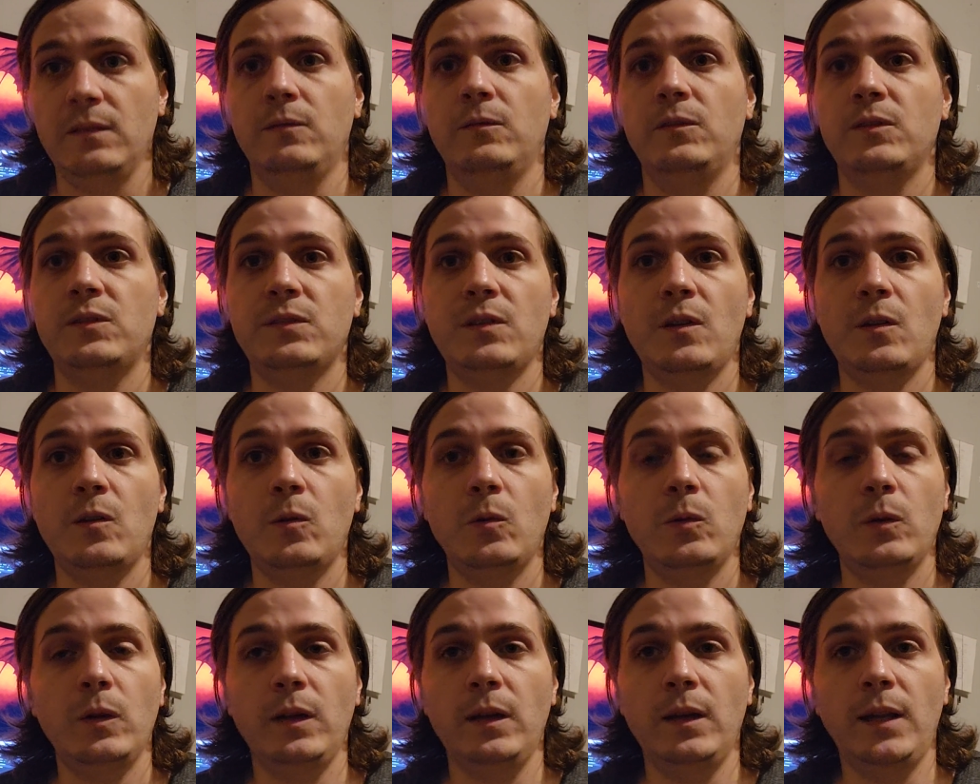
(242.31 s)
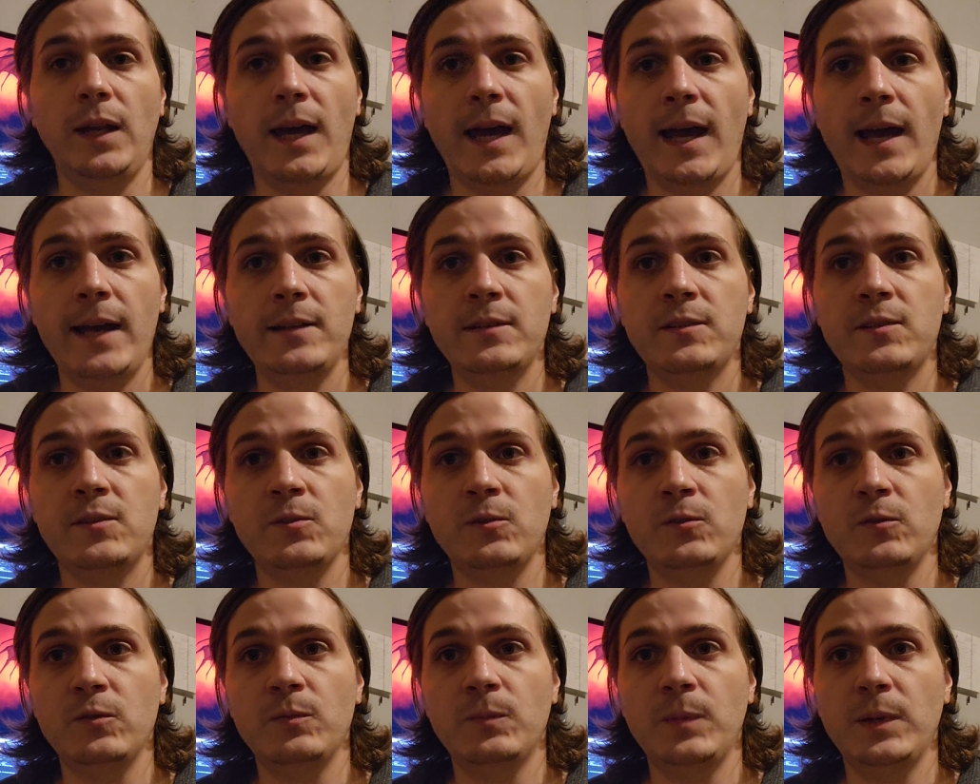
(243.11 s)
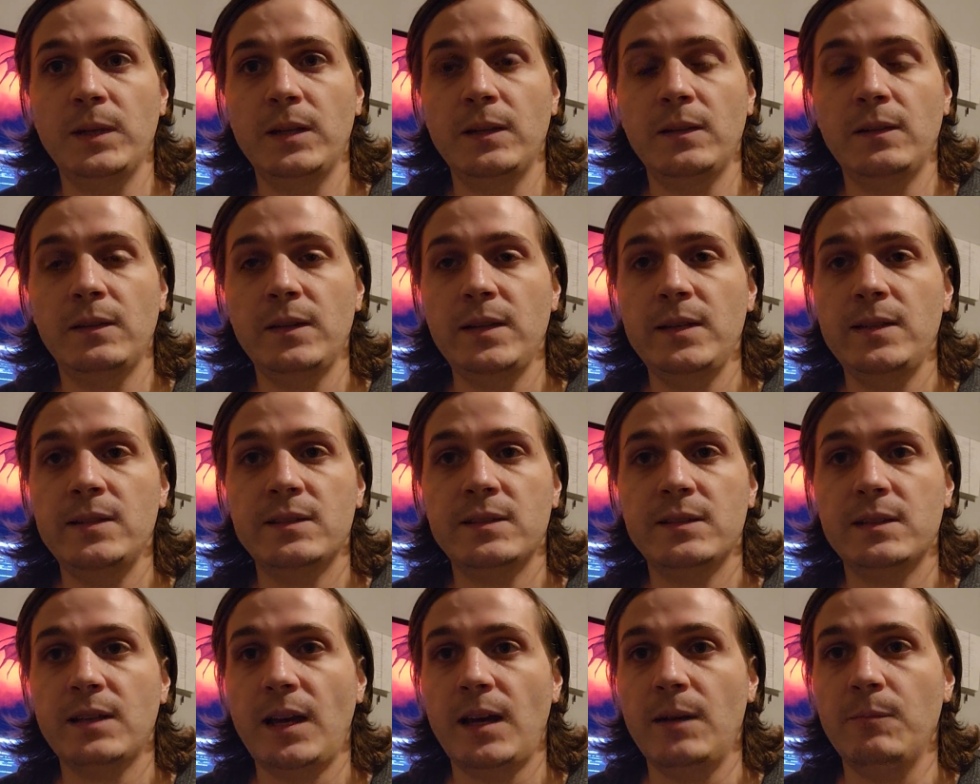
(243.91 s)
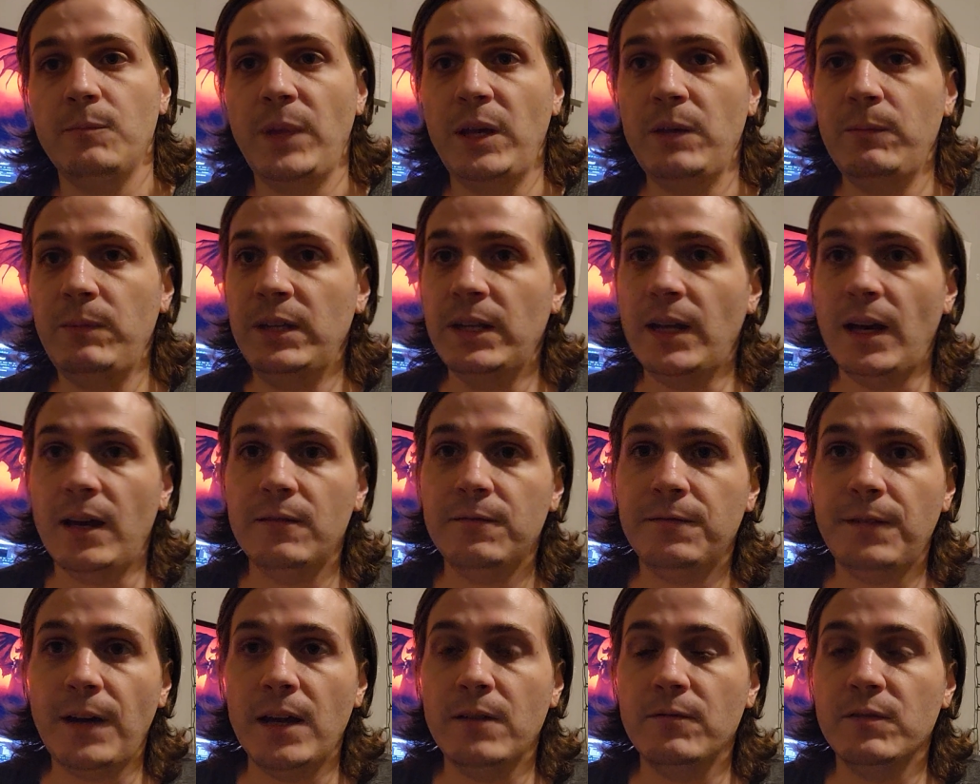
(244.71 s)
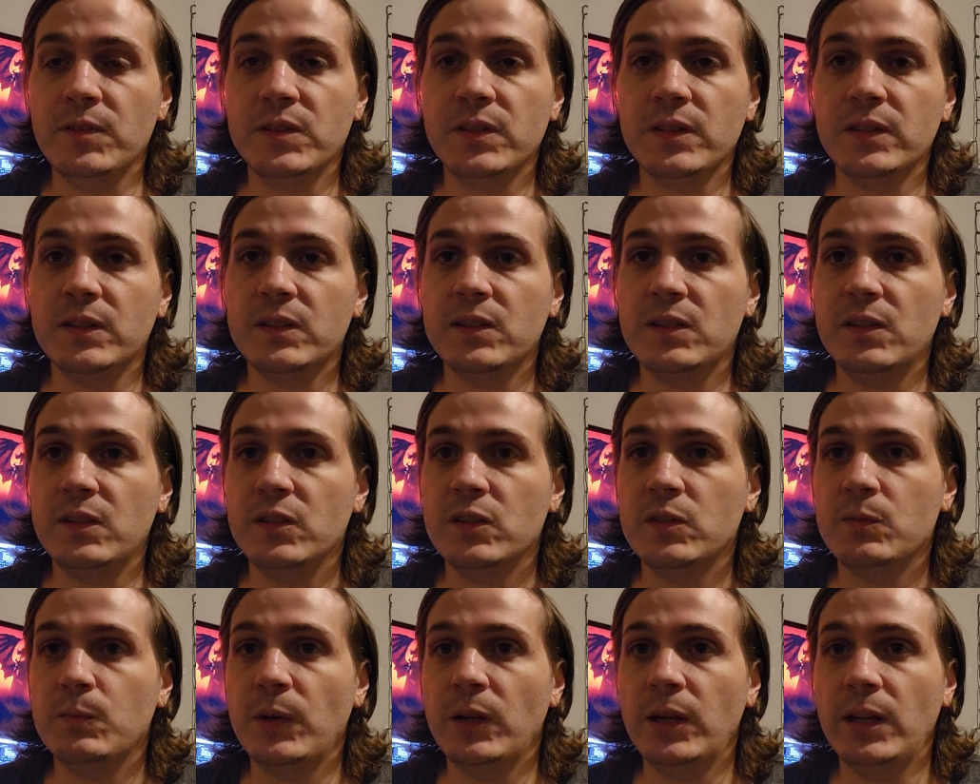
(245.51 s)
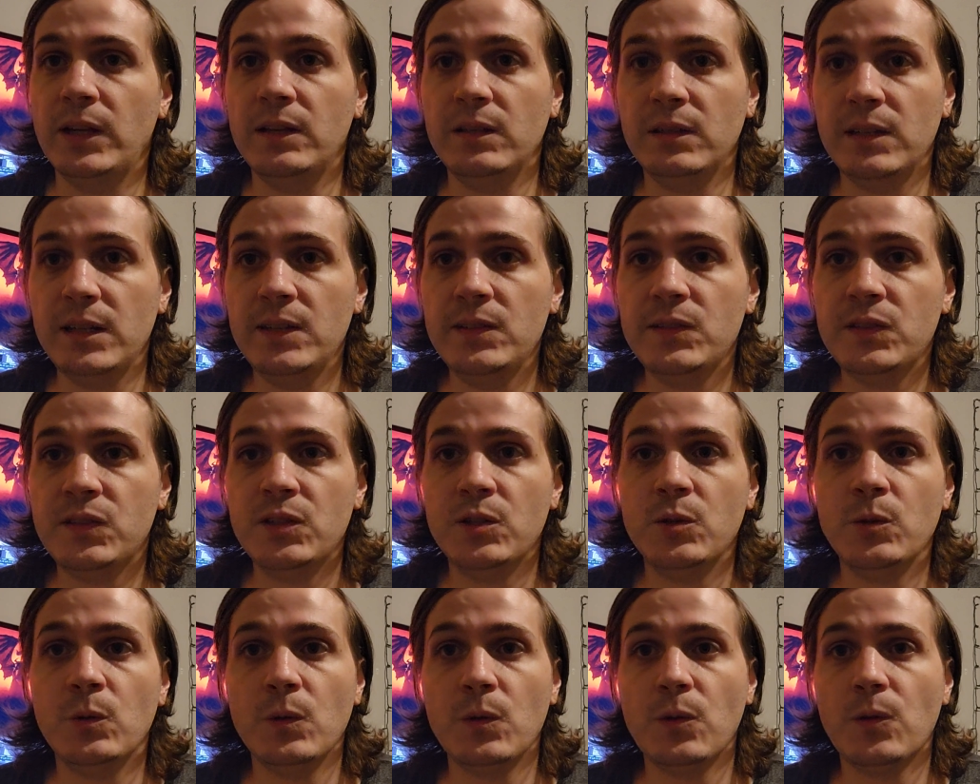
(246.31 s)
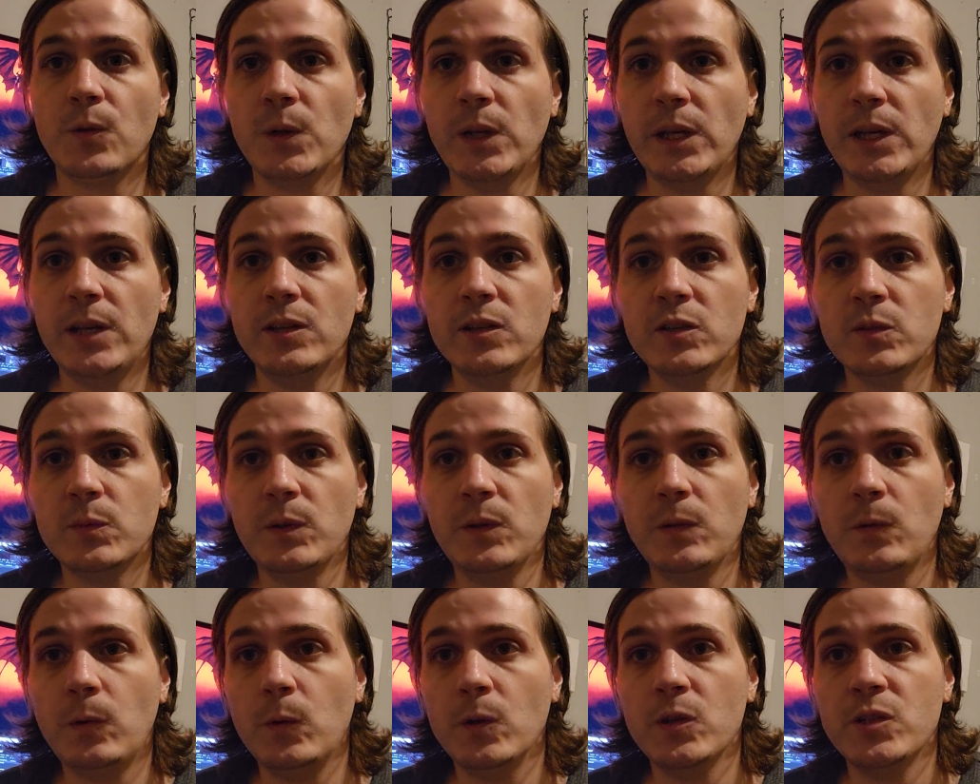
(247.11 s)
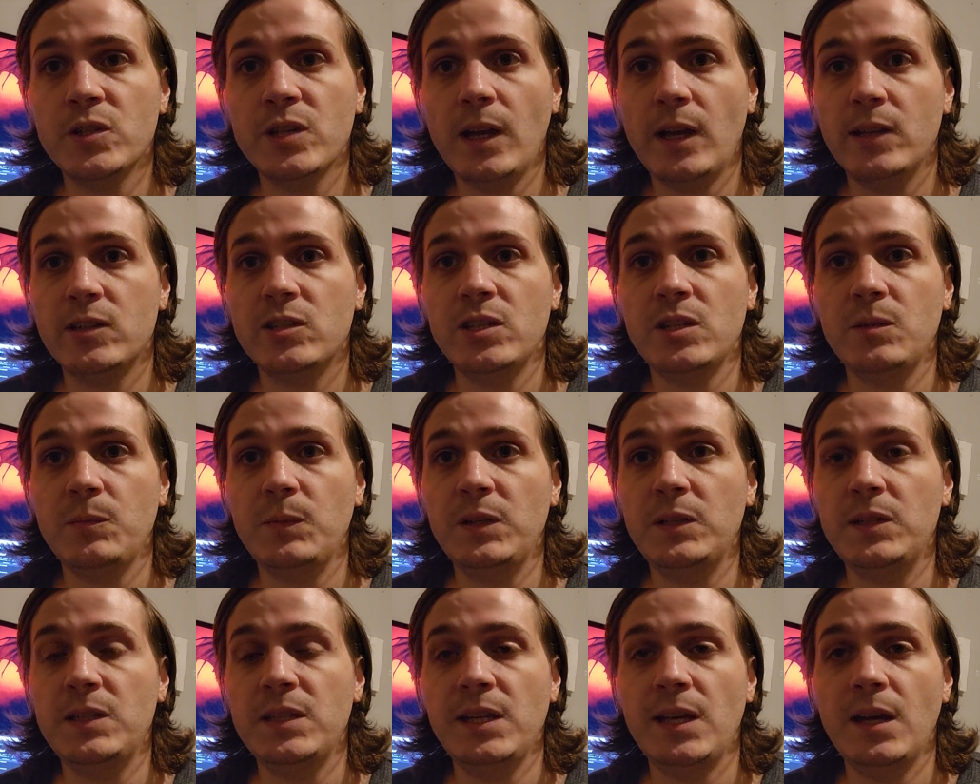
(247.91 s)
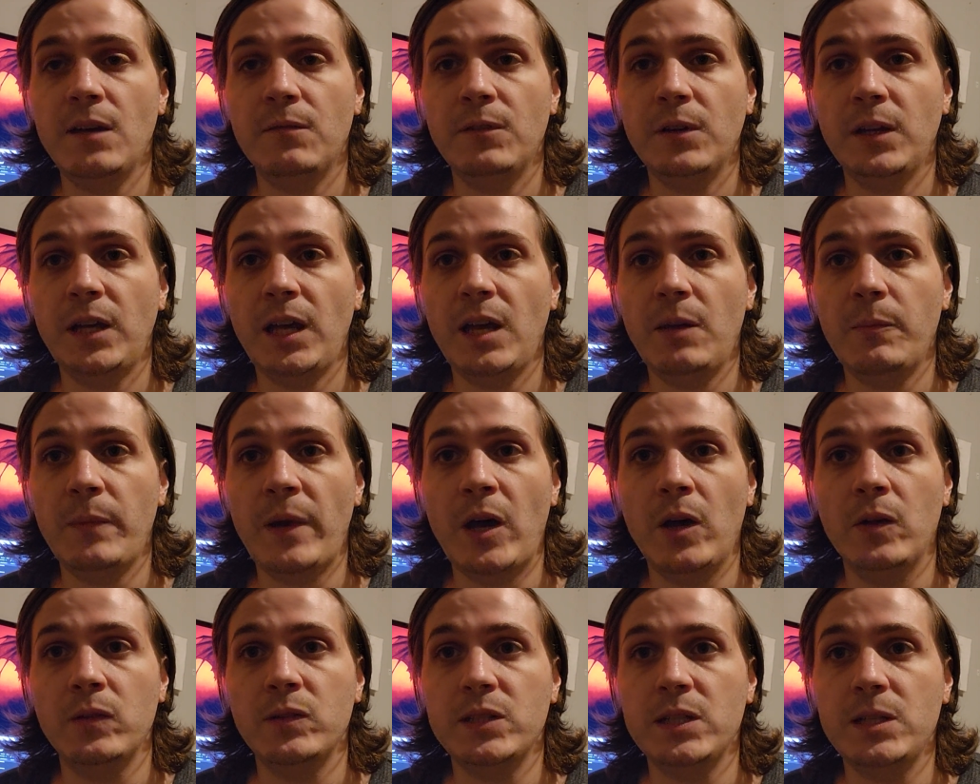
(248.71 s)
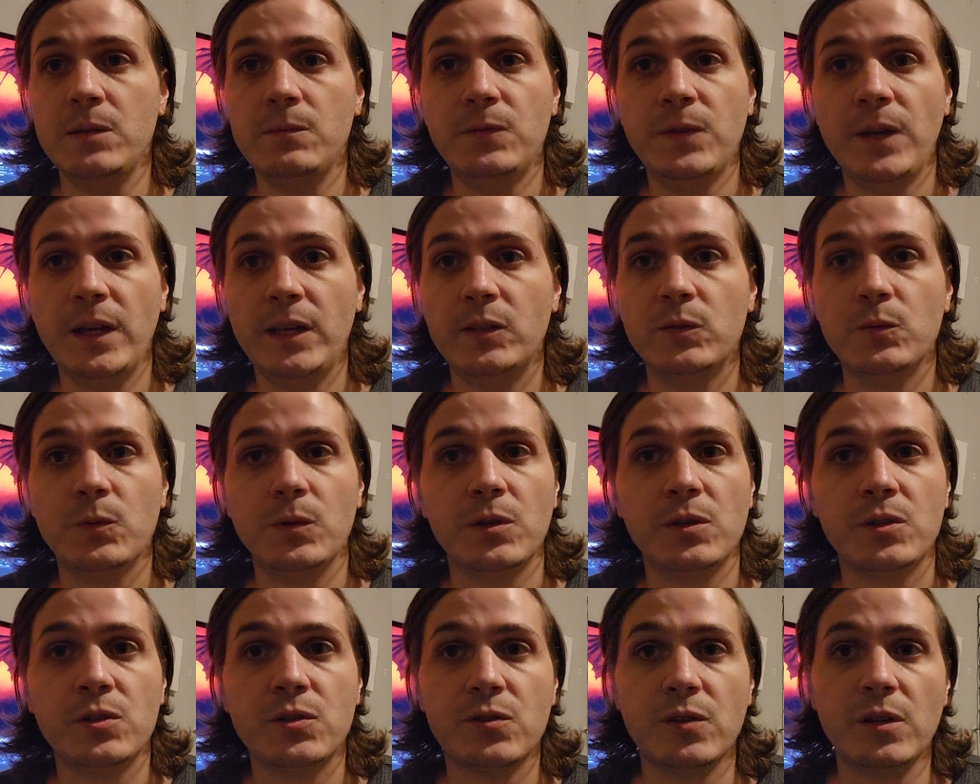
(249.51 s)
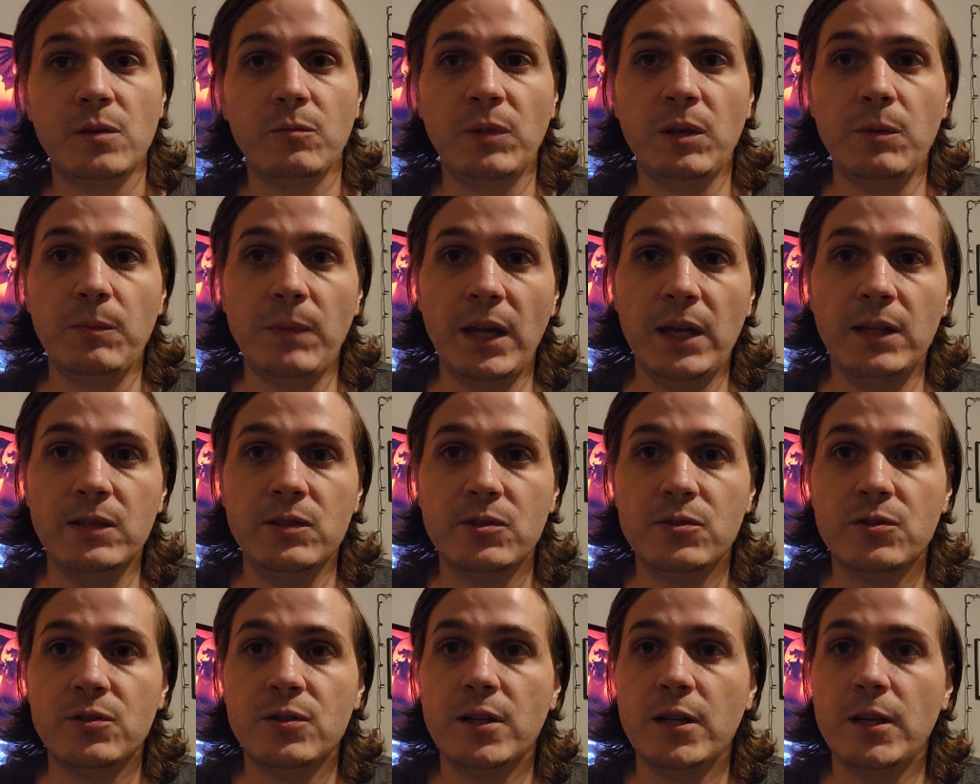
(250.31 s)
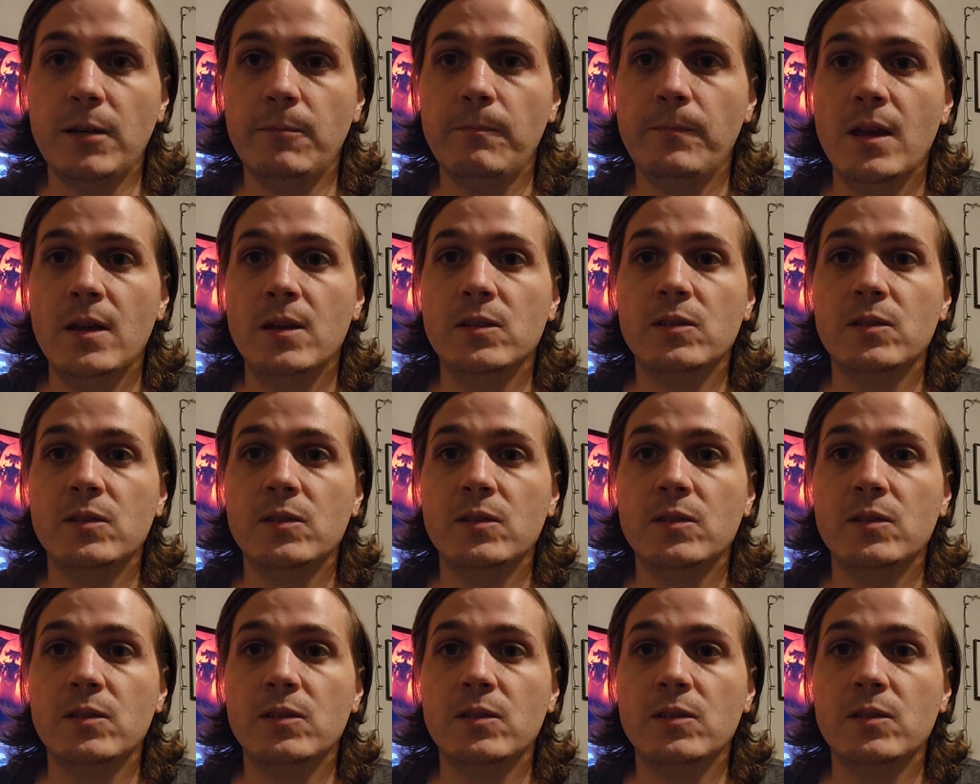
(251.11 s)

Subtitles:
So it had to have been at least, maybe not 5 or 6 years, but at least 2 or 3 years before ChatGPT ever came out, deepfakes were extremely mainstream.